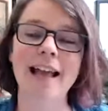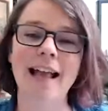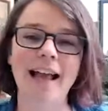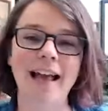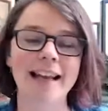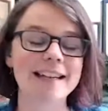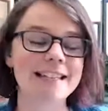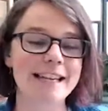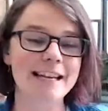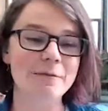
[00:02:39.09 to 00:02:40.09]
And I'd
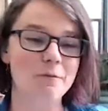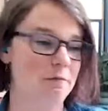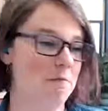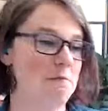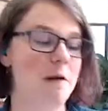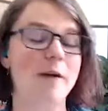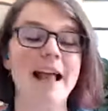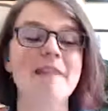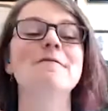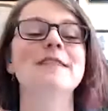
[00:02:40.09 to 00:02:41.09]
say, I want to
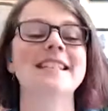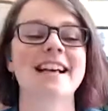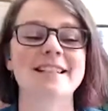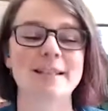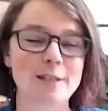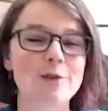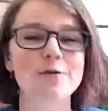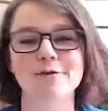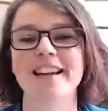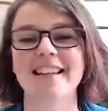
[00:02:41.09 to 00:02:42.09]
emphasize, don't
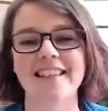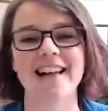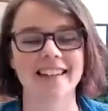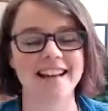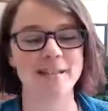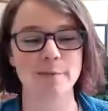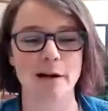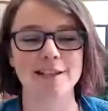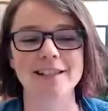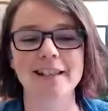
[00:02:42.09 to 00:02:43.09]
forget that last
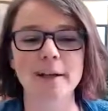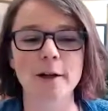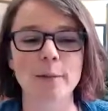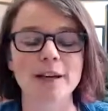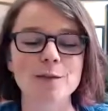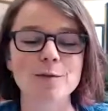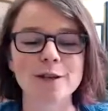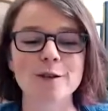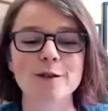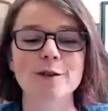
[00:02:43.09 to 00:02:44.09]
part, because
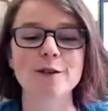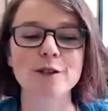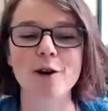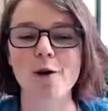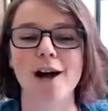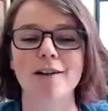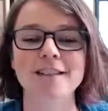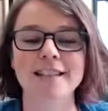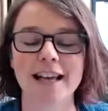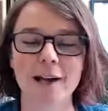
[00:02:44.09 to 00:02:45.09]
retros are so
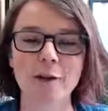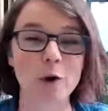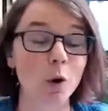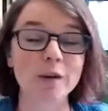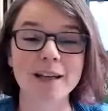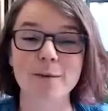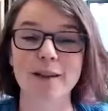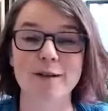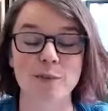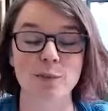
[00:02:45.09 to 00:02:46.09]
often held only when
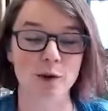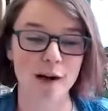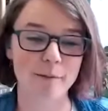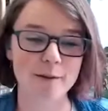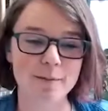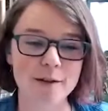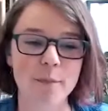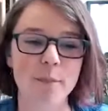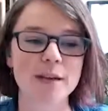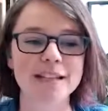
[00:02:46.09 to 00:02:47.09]
there's a problem,
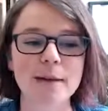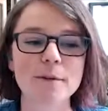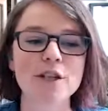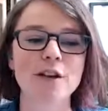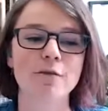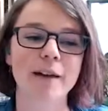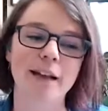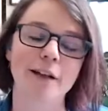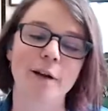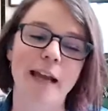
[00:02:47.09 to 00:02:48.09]
but establishing a
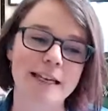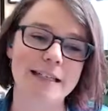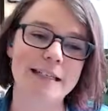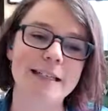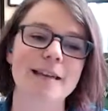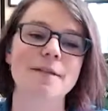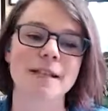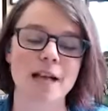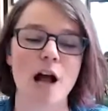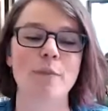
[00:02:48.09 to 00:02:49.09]
regular cadence gives us
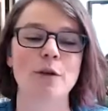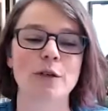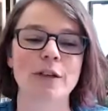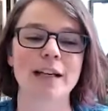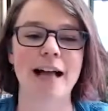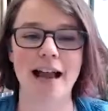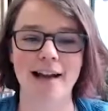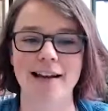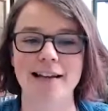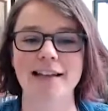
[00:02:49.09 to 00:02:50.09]
an opportunity to
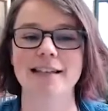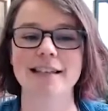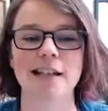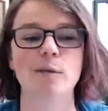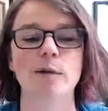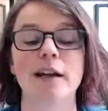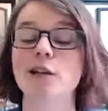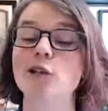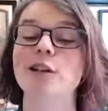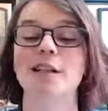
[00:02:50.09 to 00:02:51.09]
highlight and celebrate
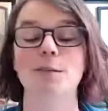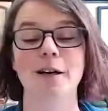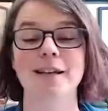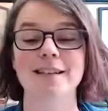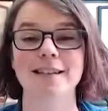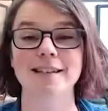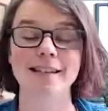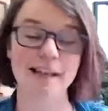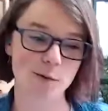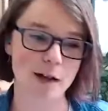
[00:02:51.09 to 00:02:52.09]
good experiences
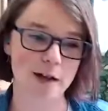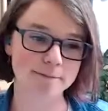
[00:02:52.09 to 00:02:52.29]
as well.